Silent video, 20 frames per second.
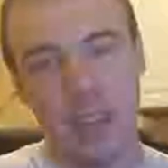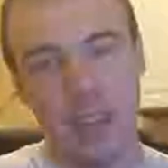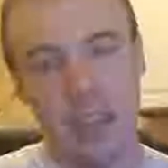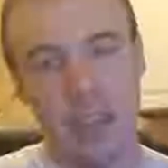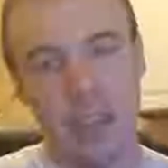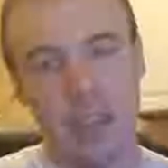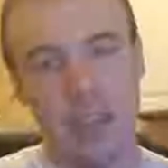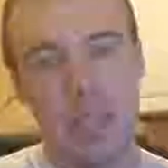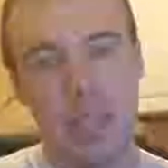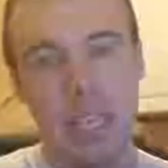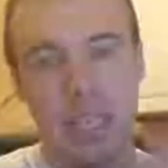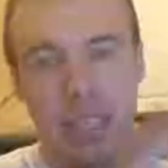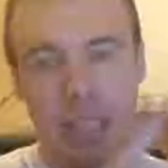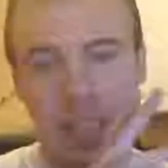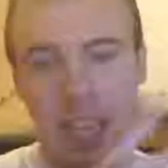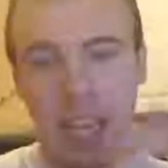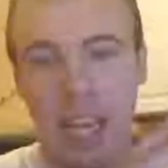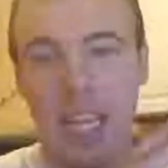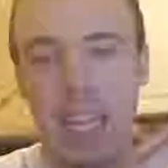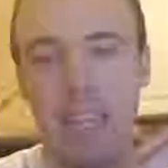So that's the
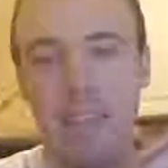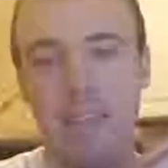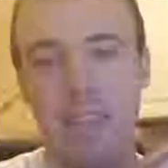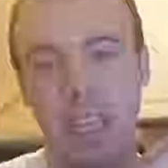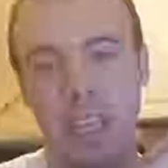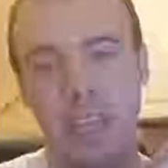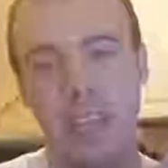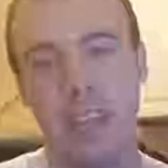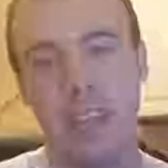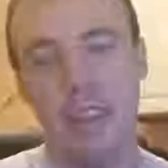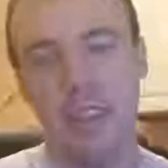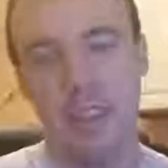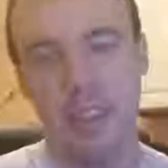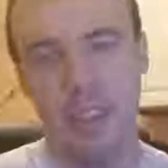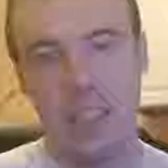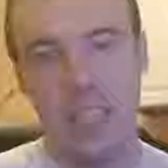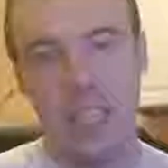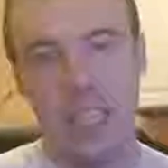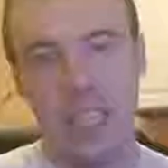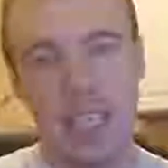kind of
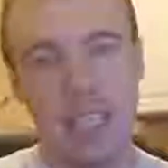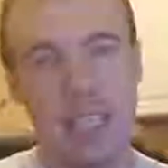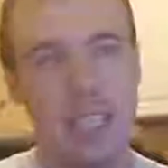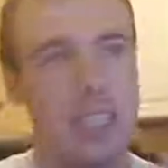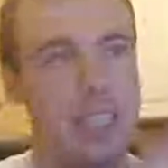technology it is.